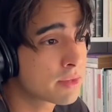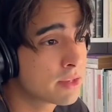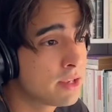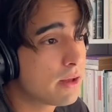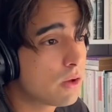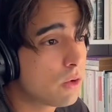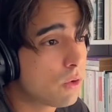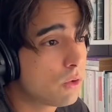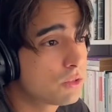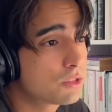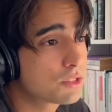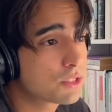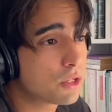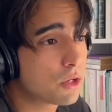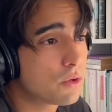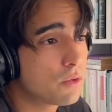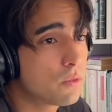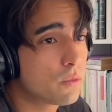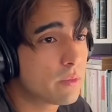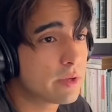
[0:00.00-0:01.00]

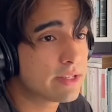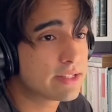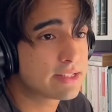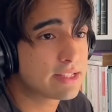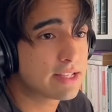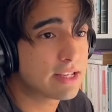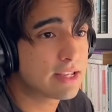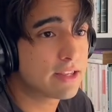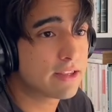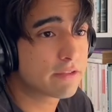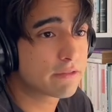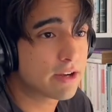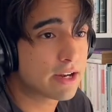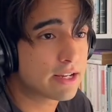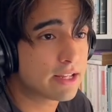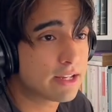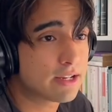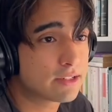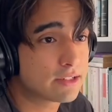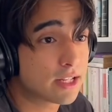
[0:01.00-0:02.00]
Also, we see right
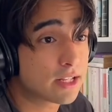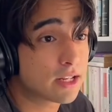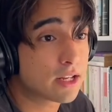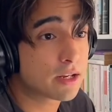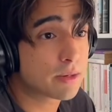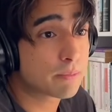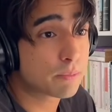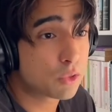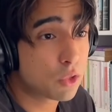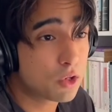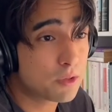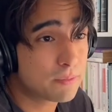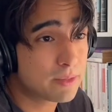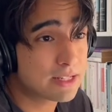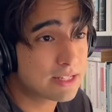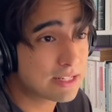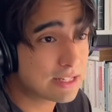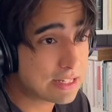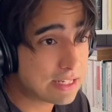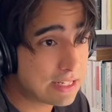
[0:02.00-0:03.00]
here that the deployment
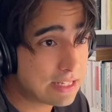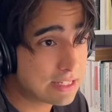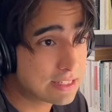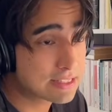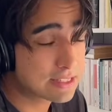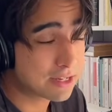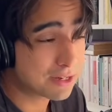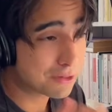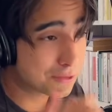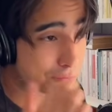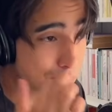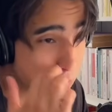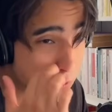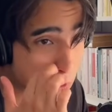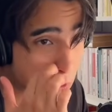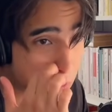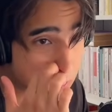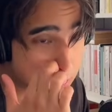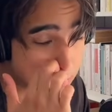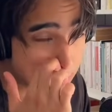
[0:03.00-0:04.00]
needs careful
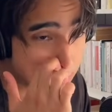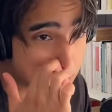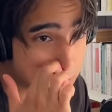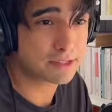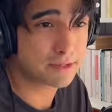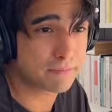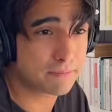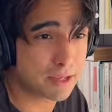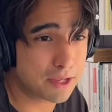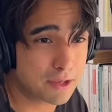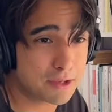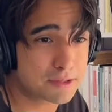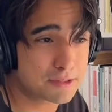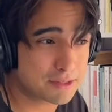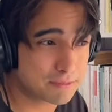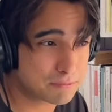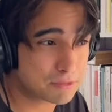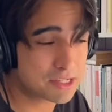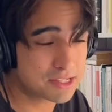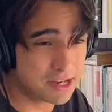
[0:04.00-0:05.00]
coordination because
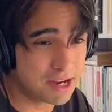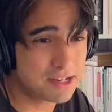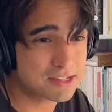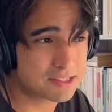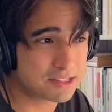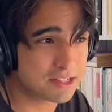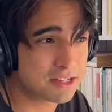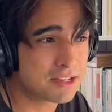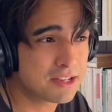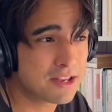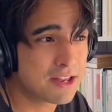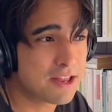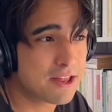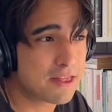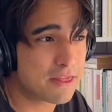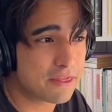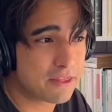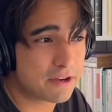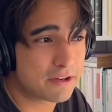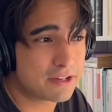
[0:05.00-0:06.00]
precisely
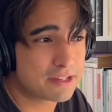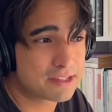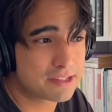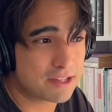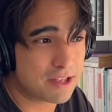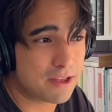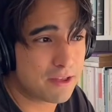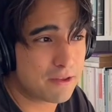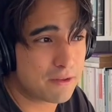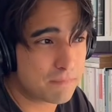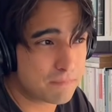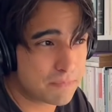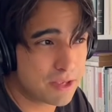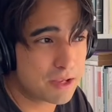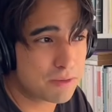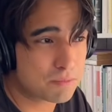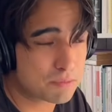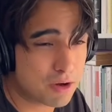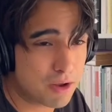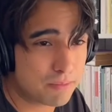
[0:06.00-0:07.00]
there is a big
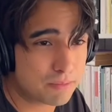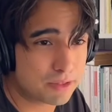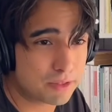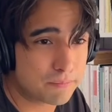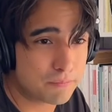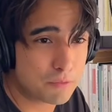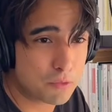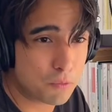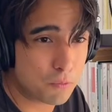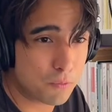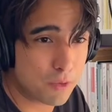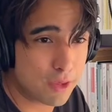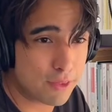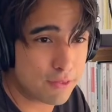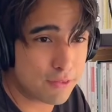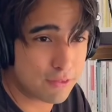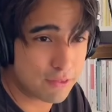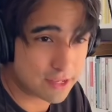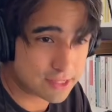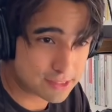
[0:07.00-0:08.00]
problem with
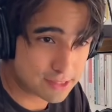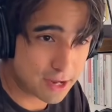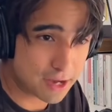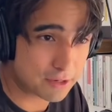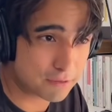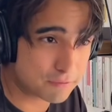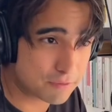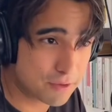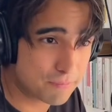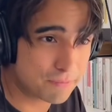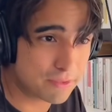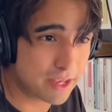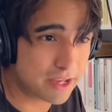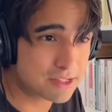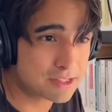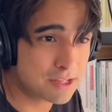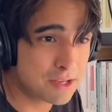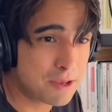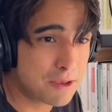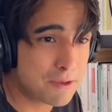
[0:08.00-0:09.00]
these kind of updates
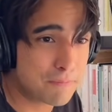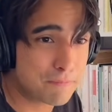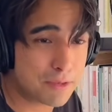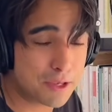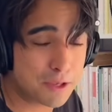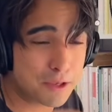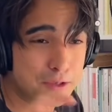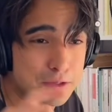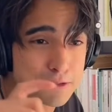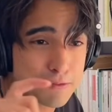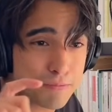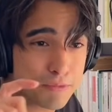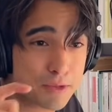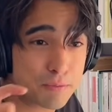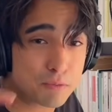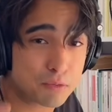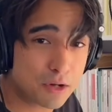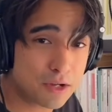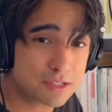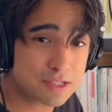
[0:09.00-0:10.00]
because the
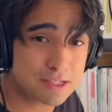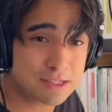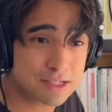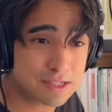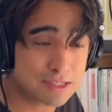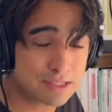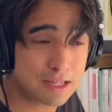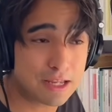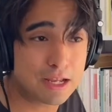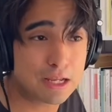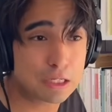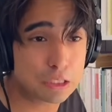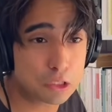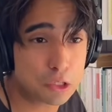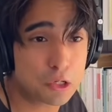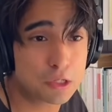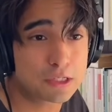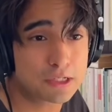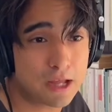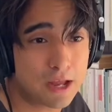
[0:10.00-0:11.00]
processes take a
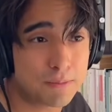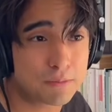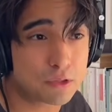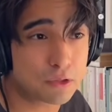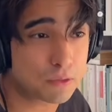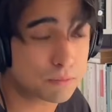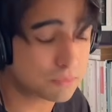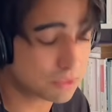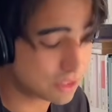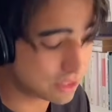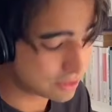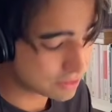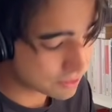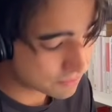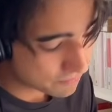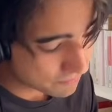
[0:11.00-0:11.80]
long time to complete.